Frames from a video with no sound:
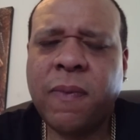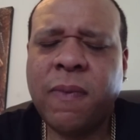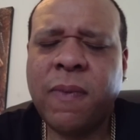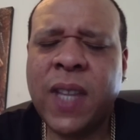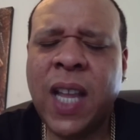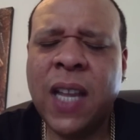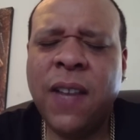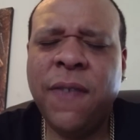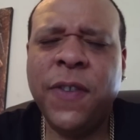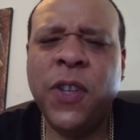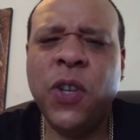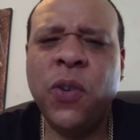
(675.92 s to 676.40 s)

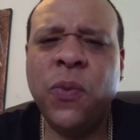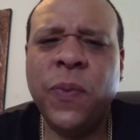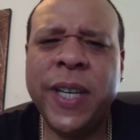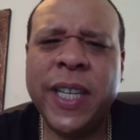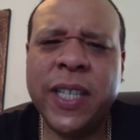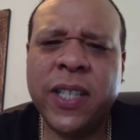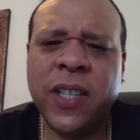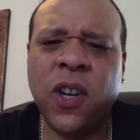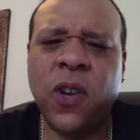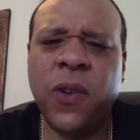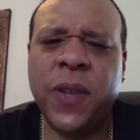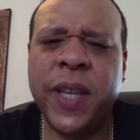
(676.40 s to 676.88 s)
a few weeks
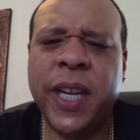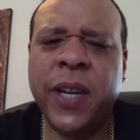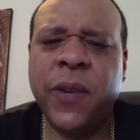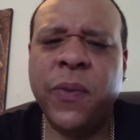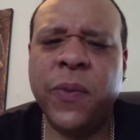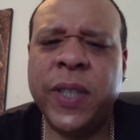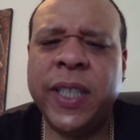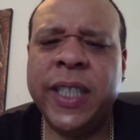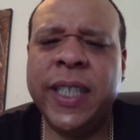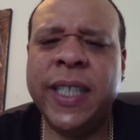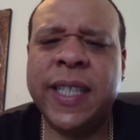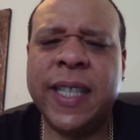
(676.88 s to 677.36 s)
ago, they
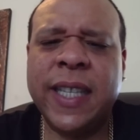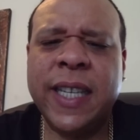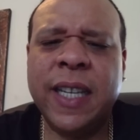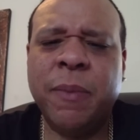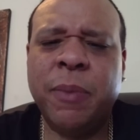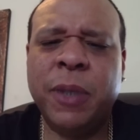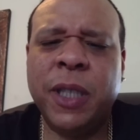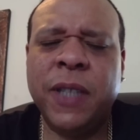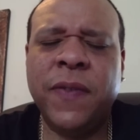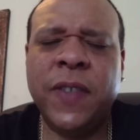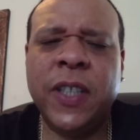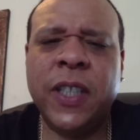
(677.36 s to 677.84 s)
released the
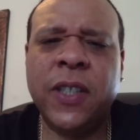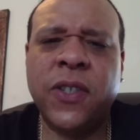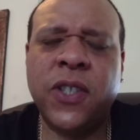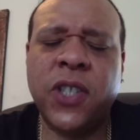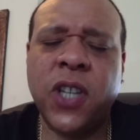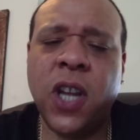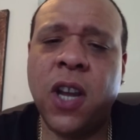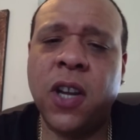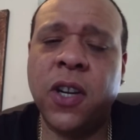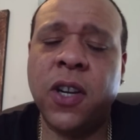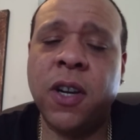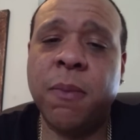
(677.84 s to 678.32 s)
Oblivion
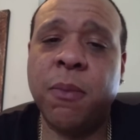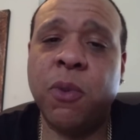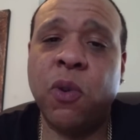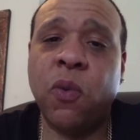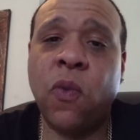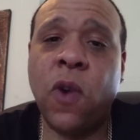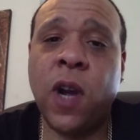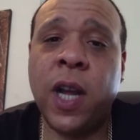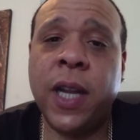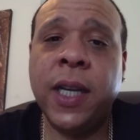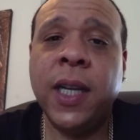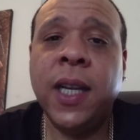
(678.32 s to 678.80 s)
song number
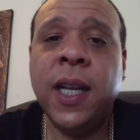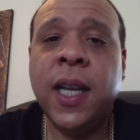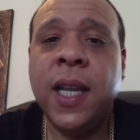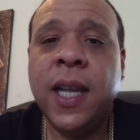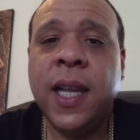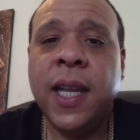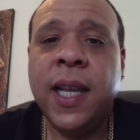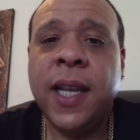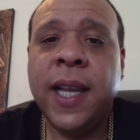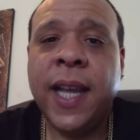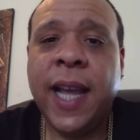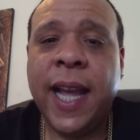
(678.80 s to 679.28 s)
1,
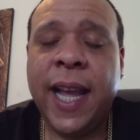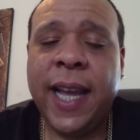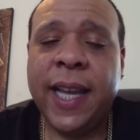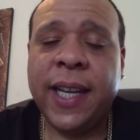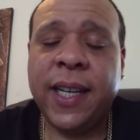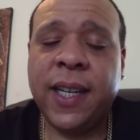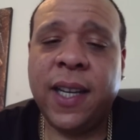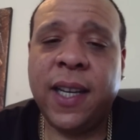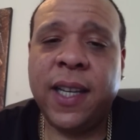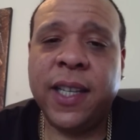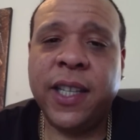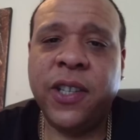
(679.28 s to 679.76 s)

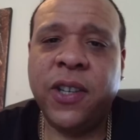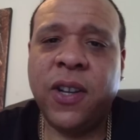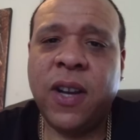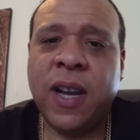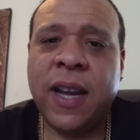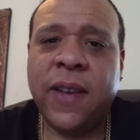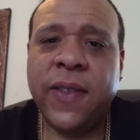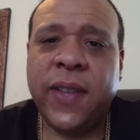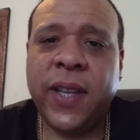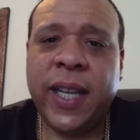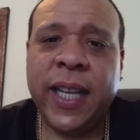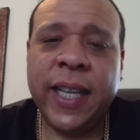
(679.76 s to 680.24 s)
and you know how
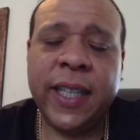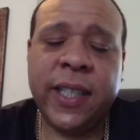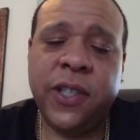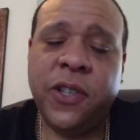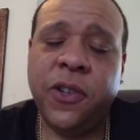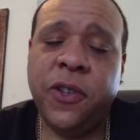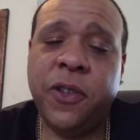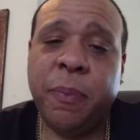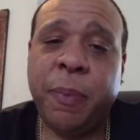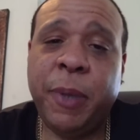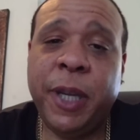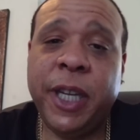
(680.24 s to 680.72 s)
they like to do
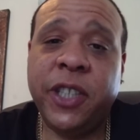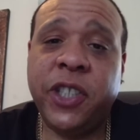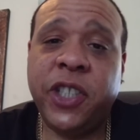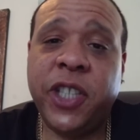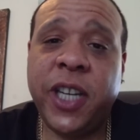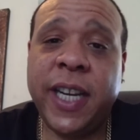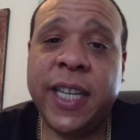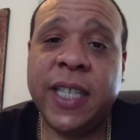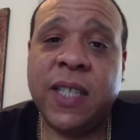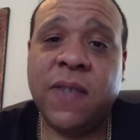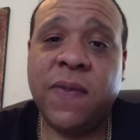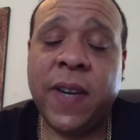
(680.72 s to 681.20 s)
the Pink
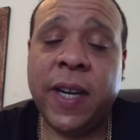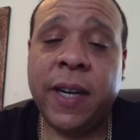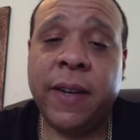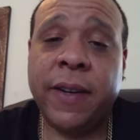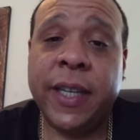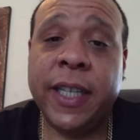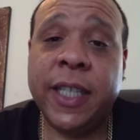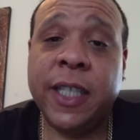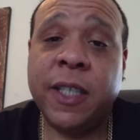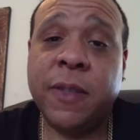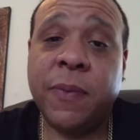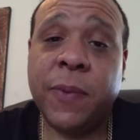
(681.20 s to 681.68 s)
Chase
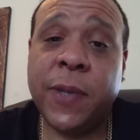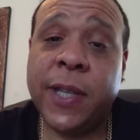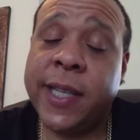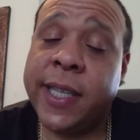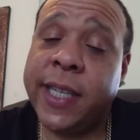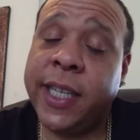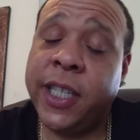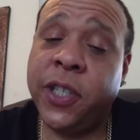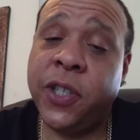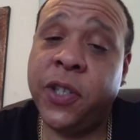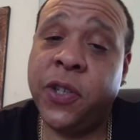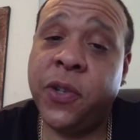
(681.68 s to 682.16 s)
variants. Well, they
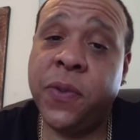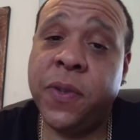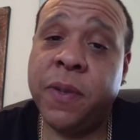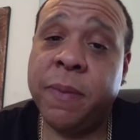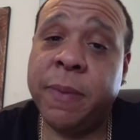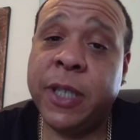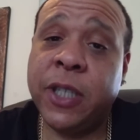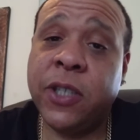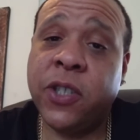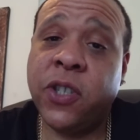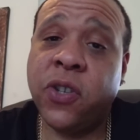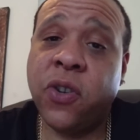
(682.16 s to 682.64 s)
didn't do them
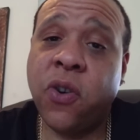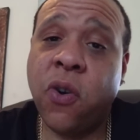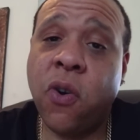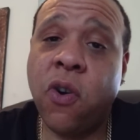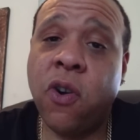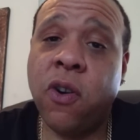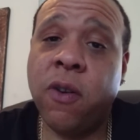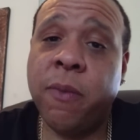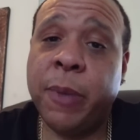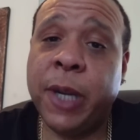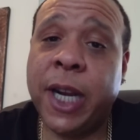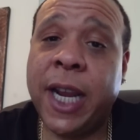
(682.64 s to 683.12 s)
in
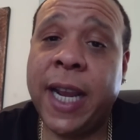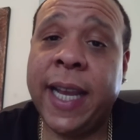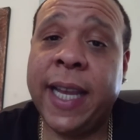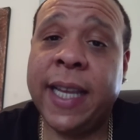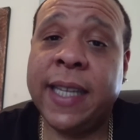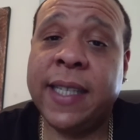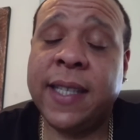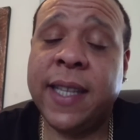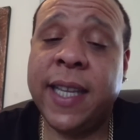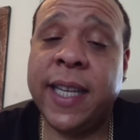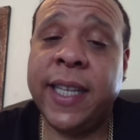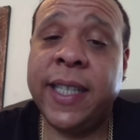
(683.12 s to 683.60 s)
store, but I
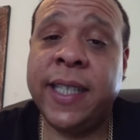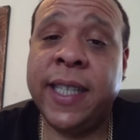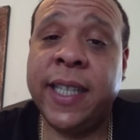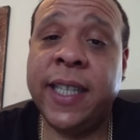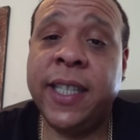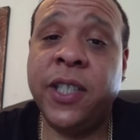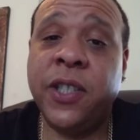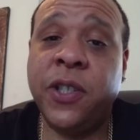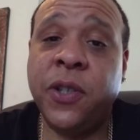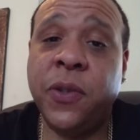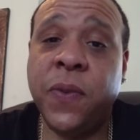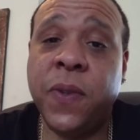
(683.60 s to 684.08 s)
guess they
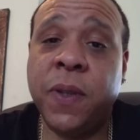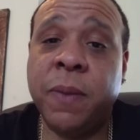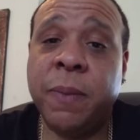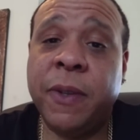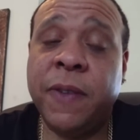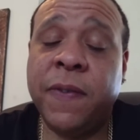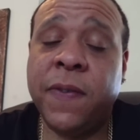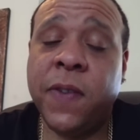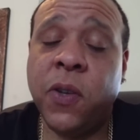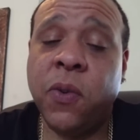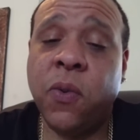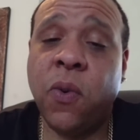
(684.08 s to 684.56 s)
did do them
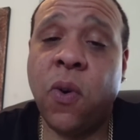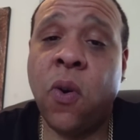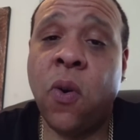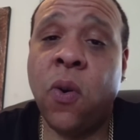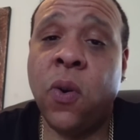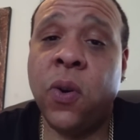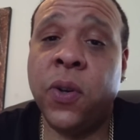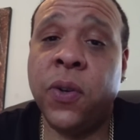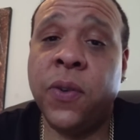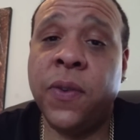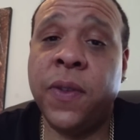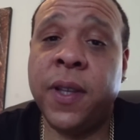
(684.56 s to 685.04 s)
if you
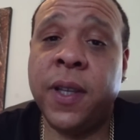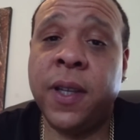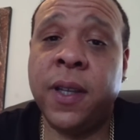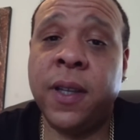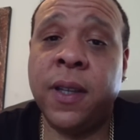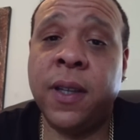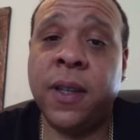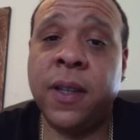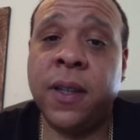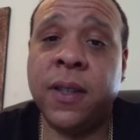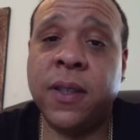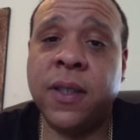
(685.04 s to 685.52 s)

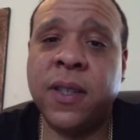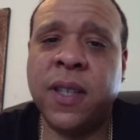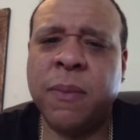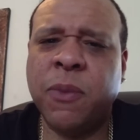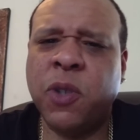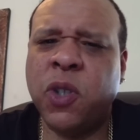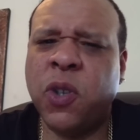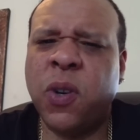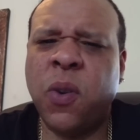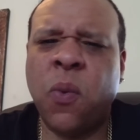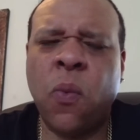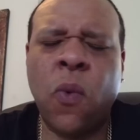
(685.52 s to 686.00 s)
order some
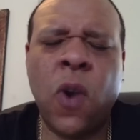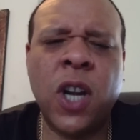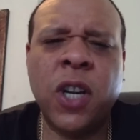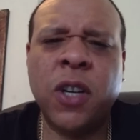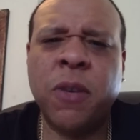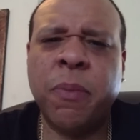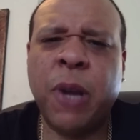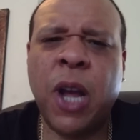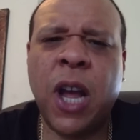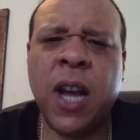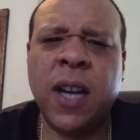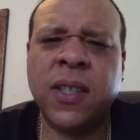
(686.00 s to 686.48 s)
sort of Wonder
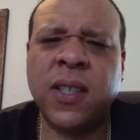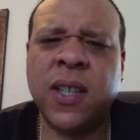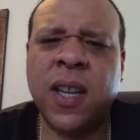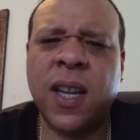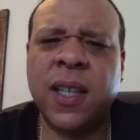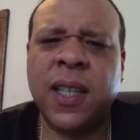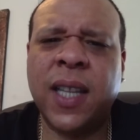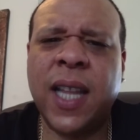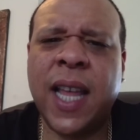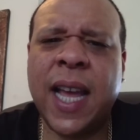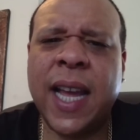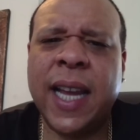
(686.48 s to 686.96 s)
Box
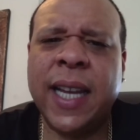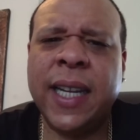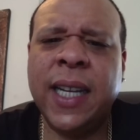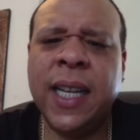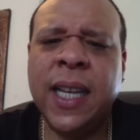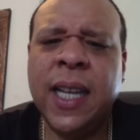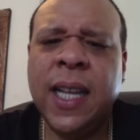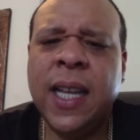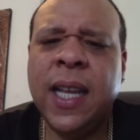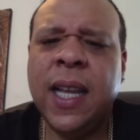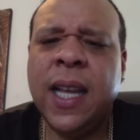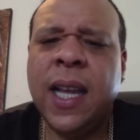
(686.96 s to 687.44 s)
online.
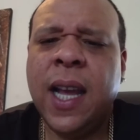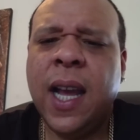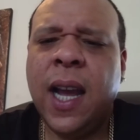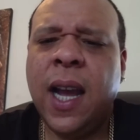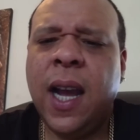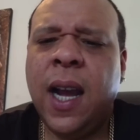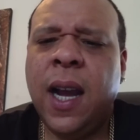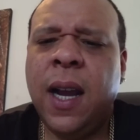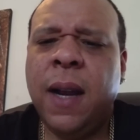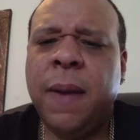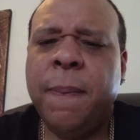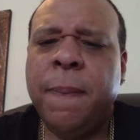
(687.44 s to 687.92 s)

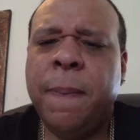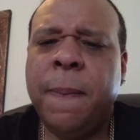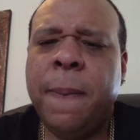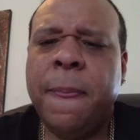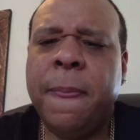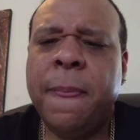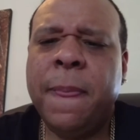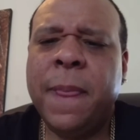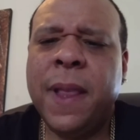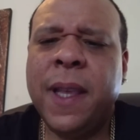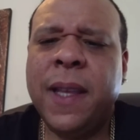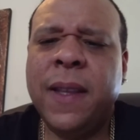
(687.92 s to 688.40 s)

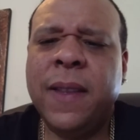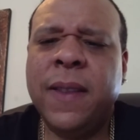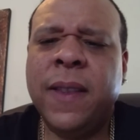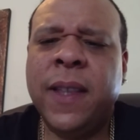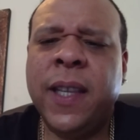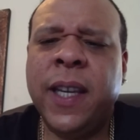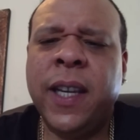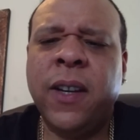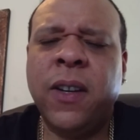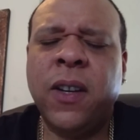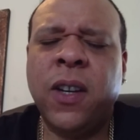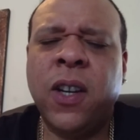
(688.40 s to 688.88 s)

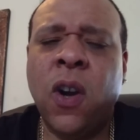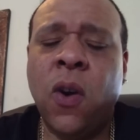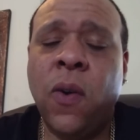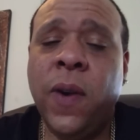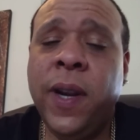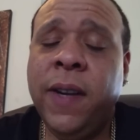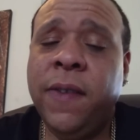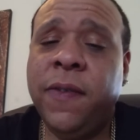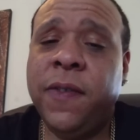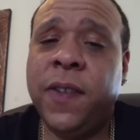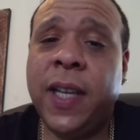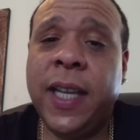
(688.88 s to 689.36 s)
They're
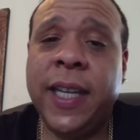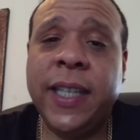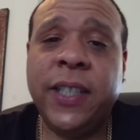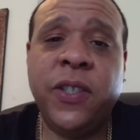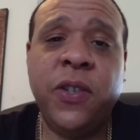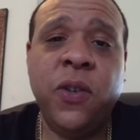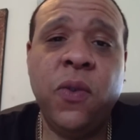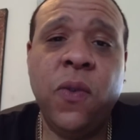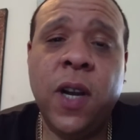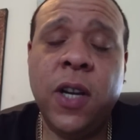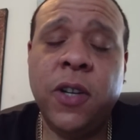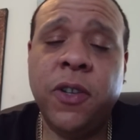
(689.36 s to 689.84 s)
going for like
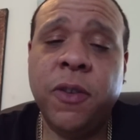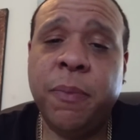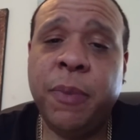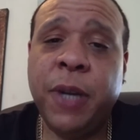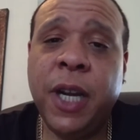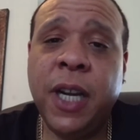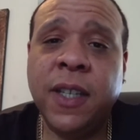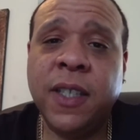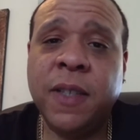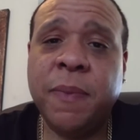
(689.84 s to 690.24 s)
$200,